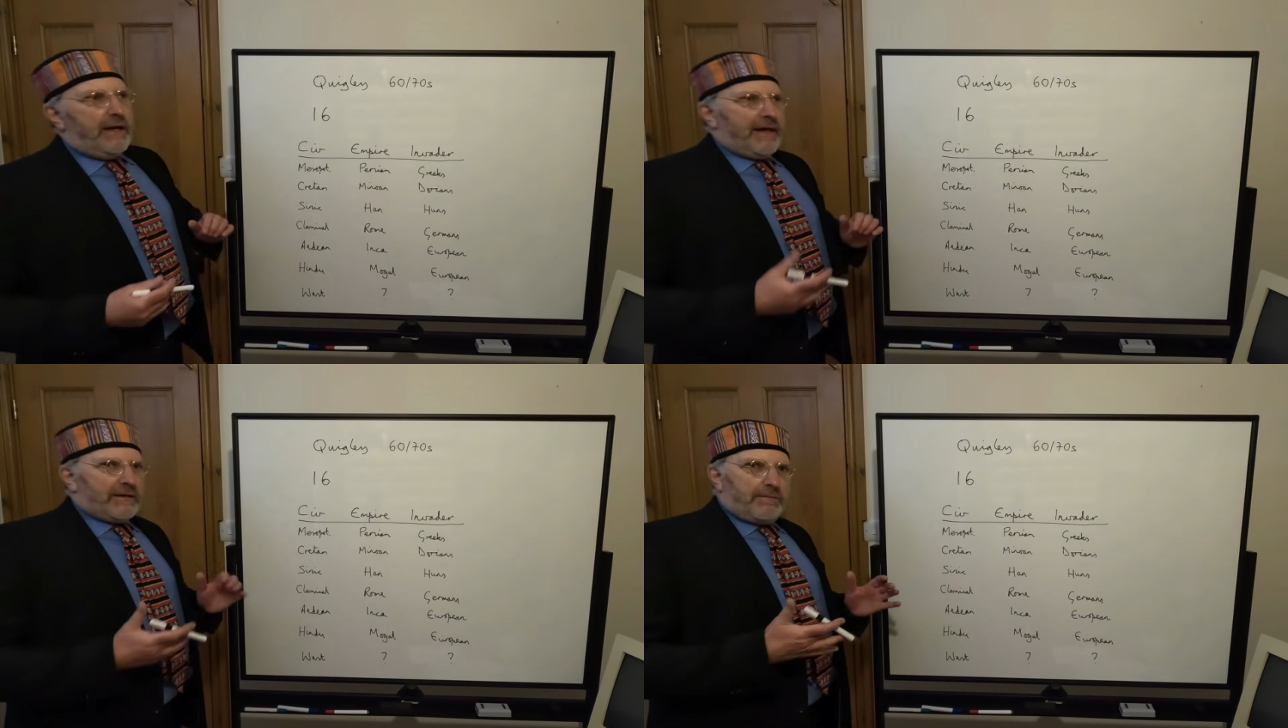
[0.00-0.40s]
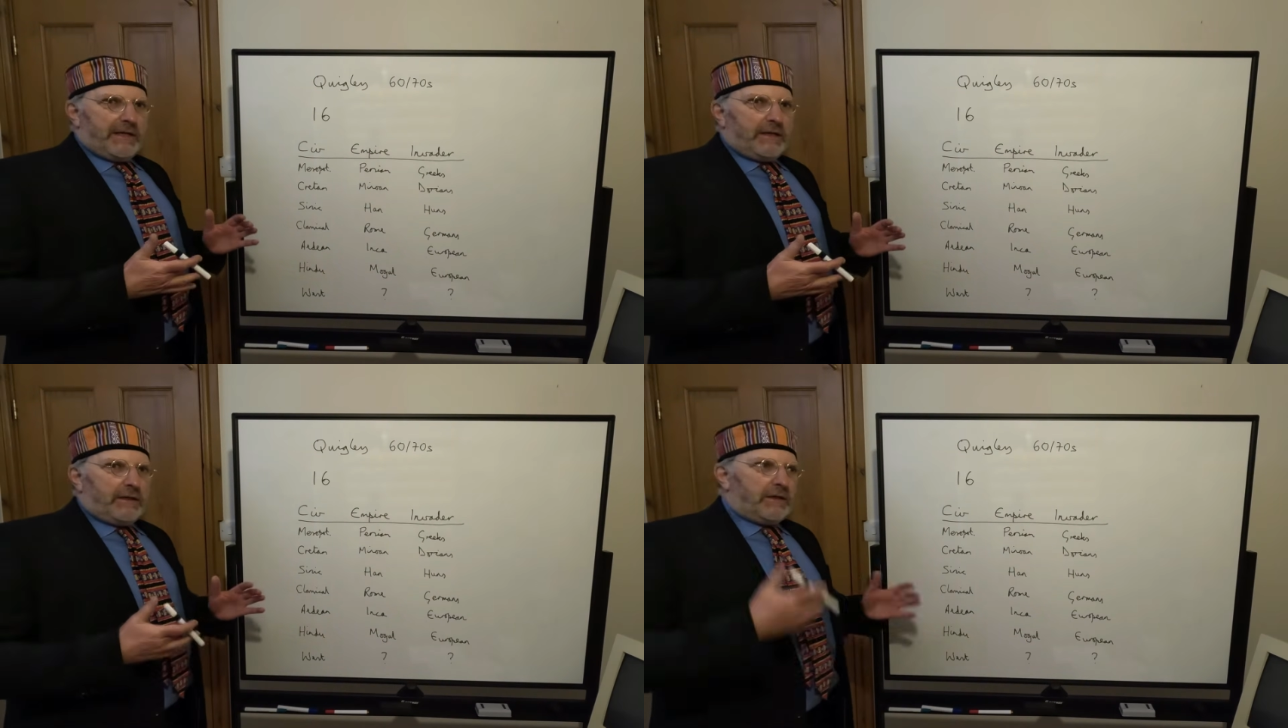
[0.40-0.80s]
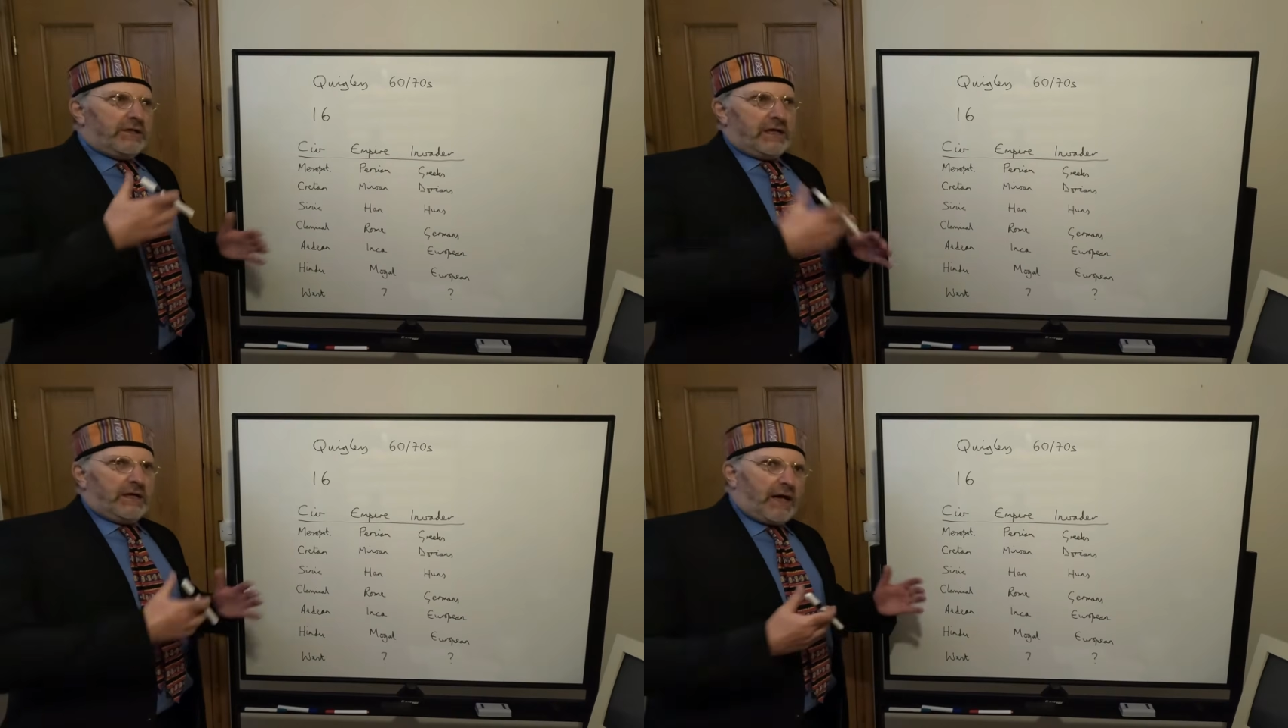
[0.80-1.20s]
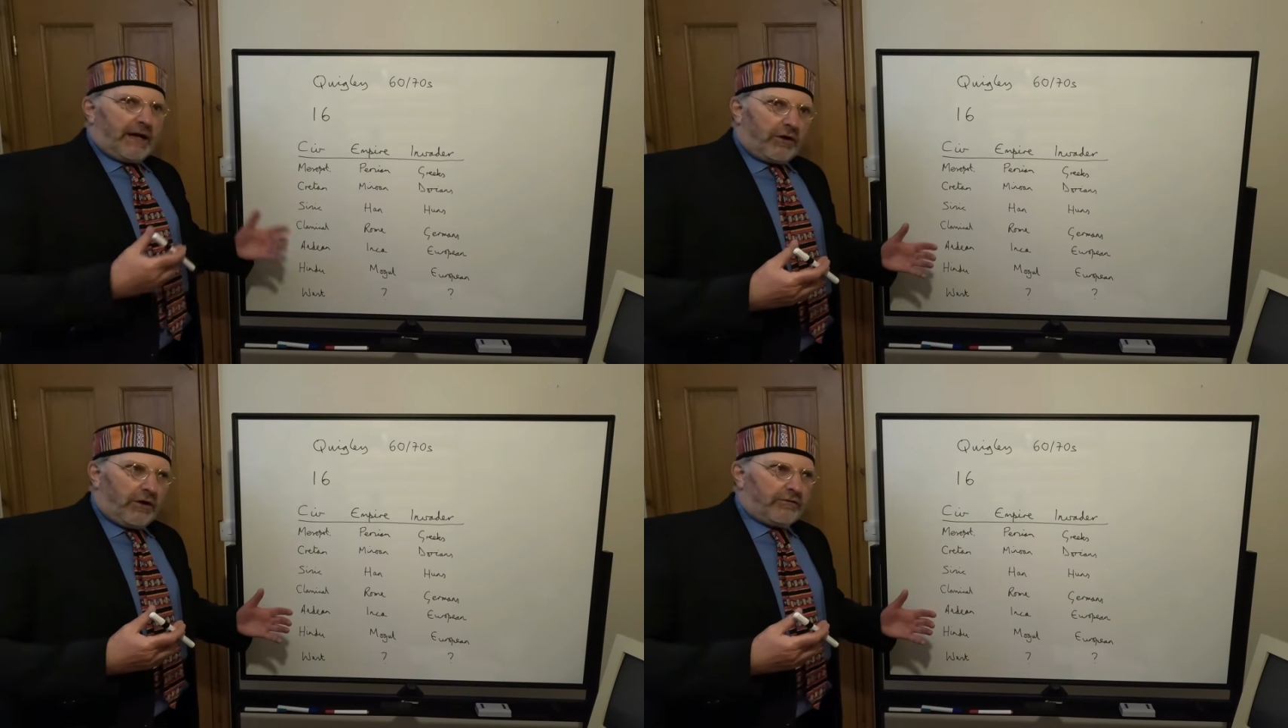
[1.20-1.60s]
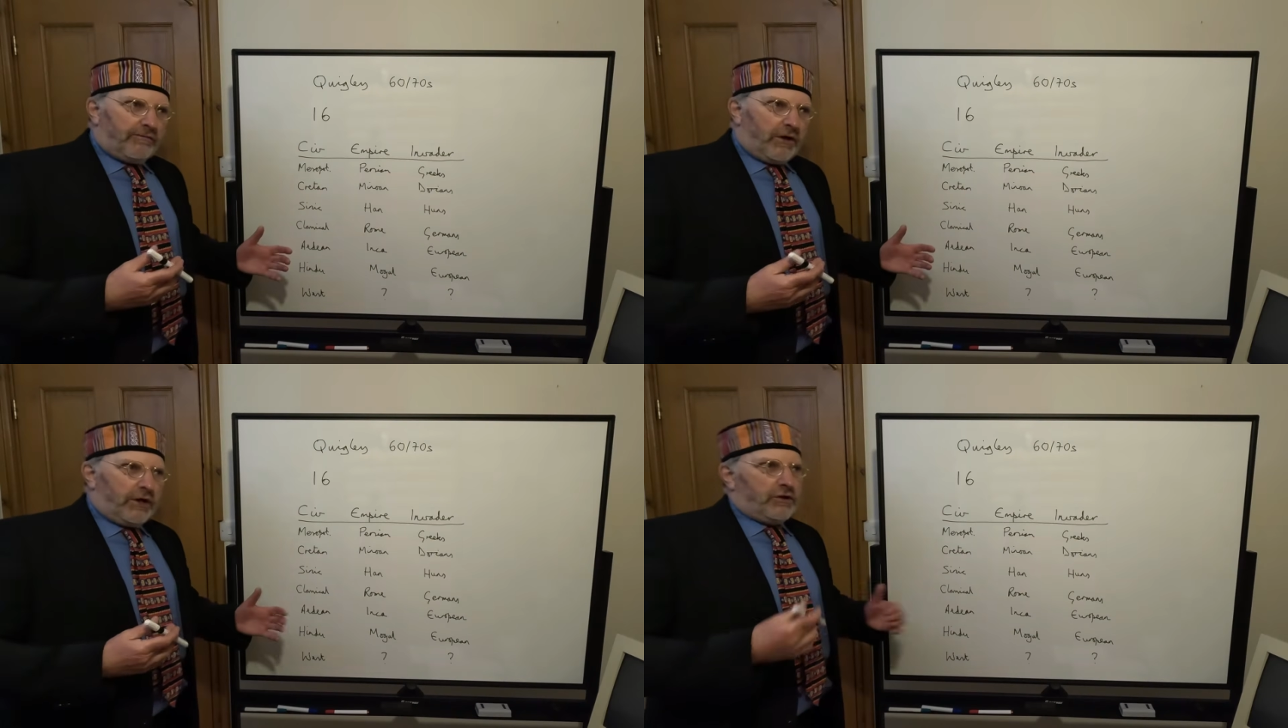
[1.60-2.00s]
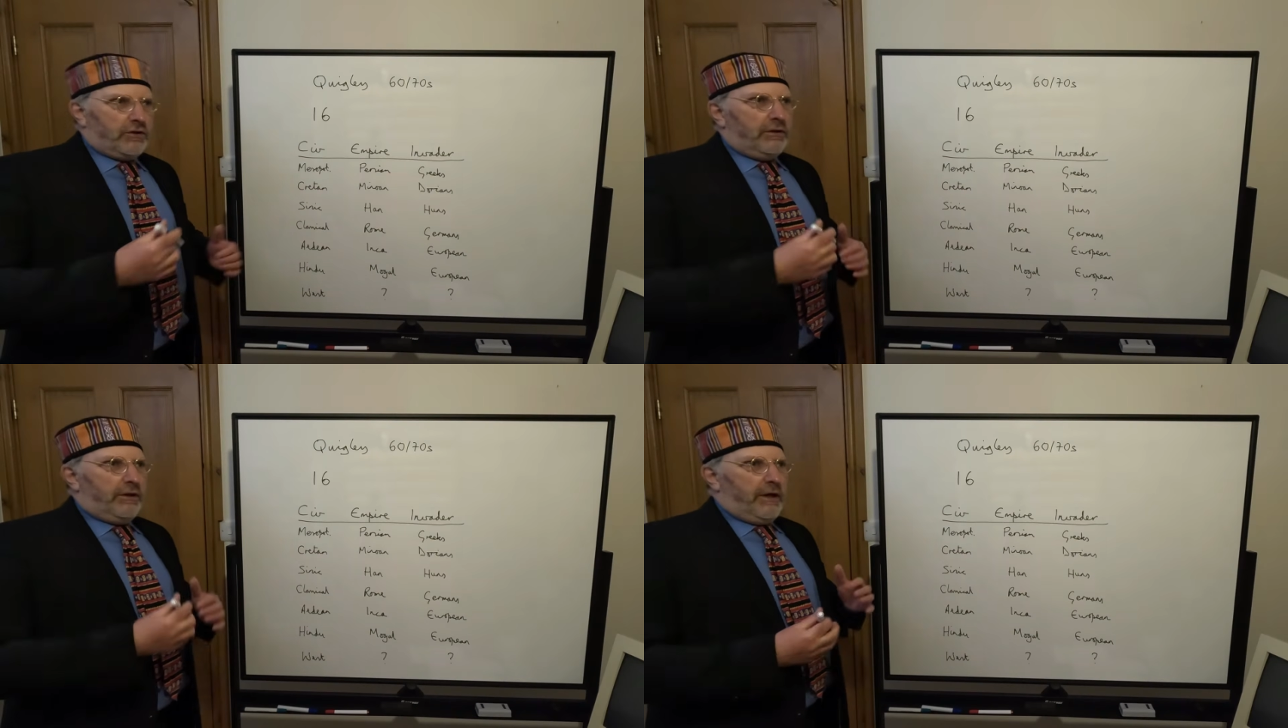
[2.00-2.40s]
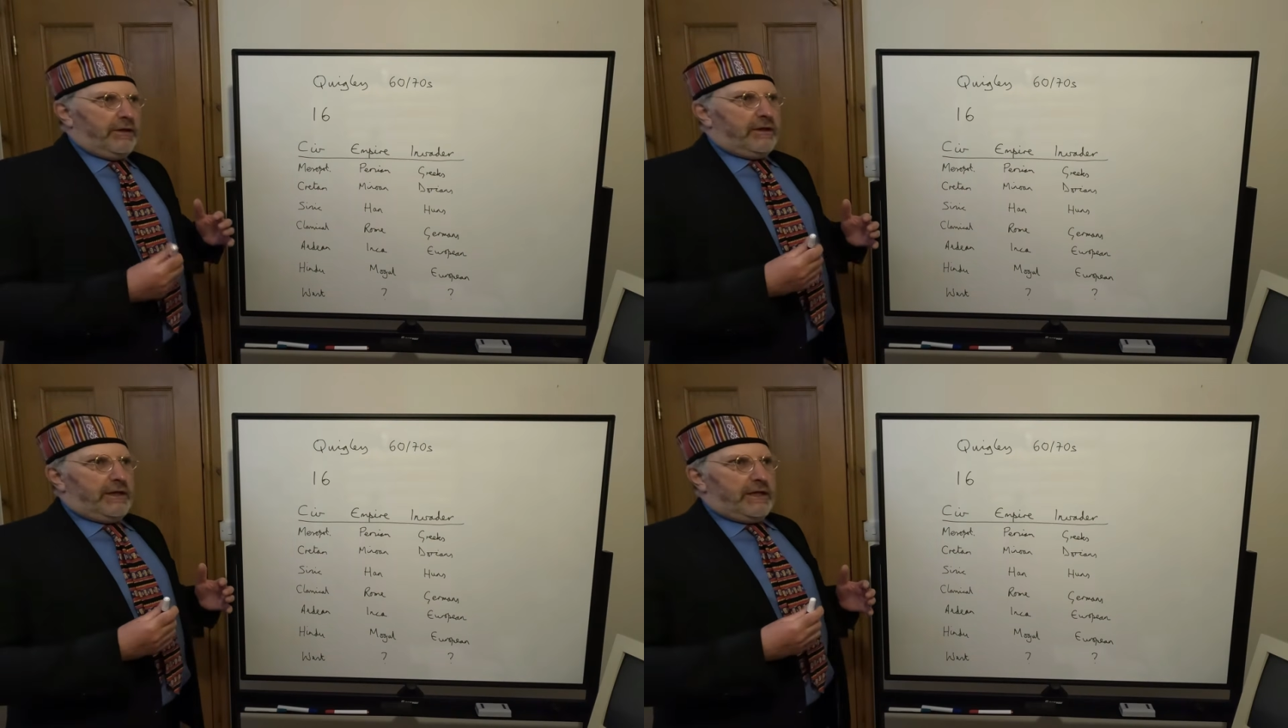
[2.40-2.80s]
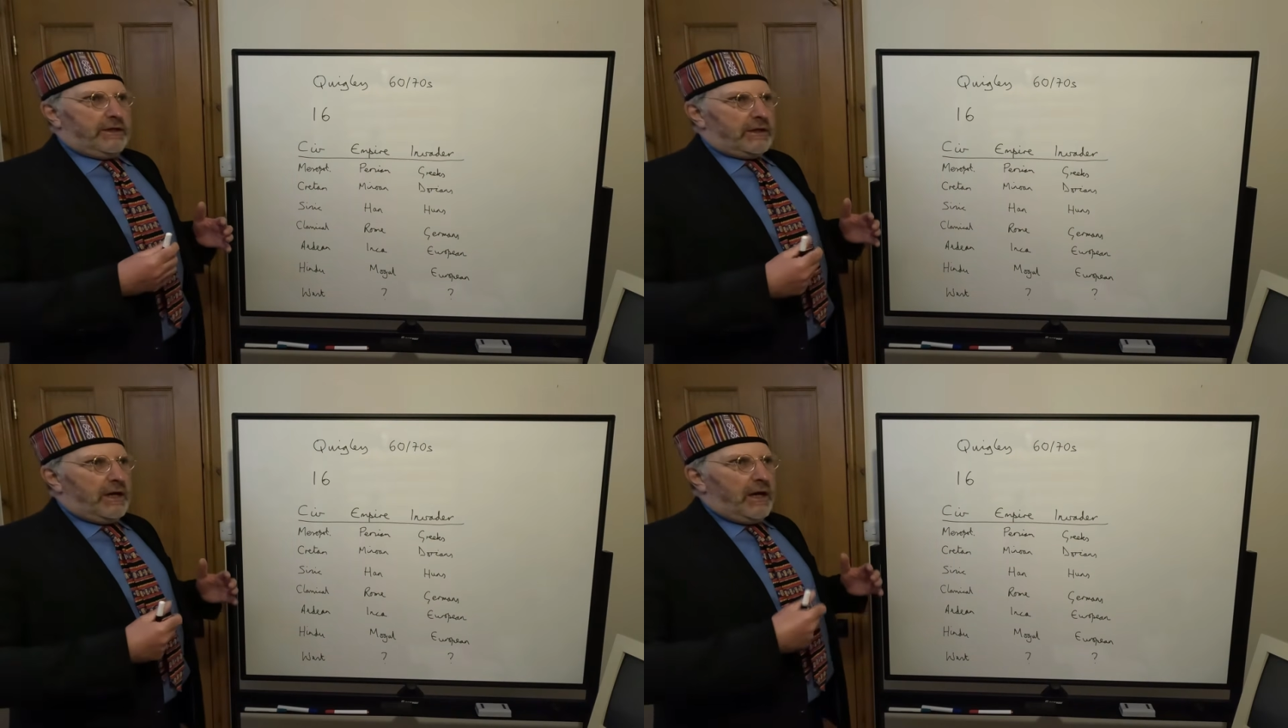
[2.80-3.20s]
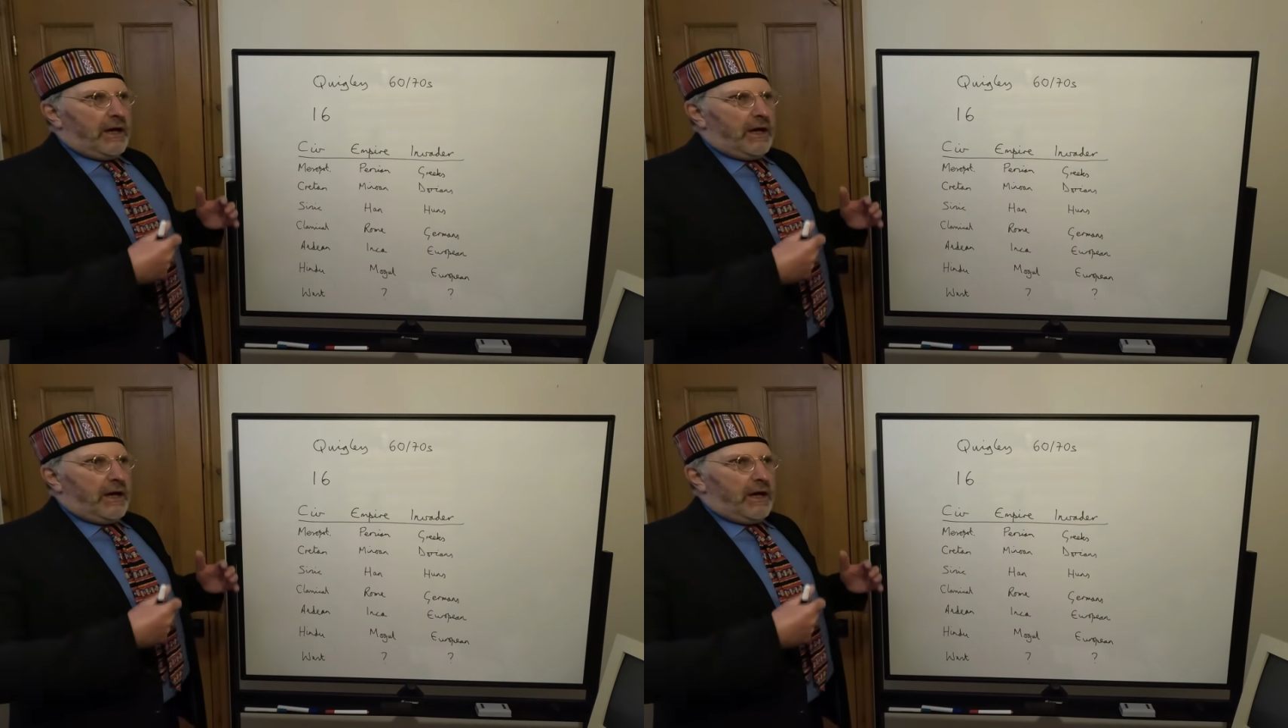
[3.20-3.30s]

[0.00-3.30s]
that's been considered kind of controversial that these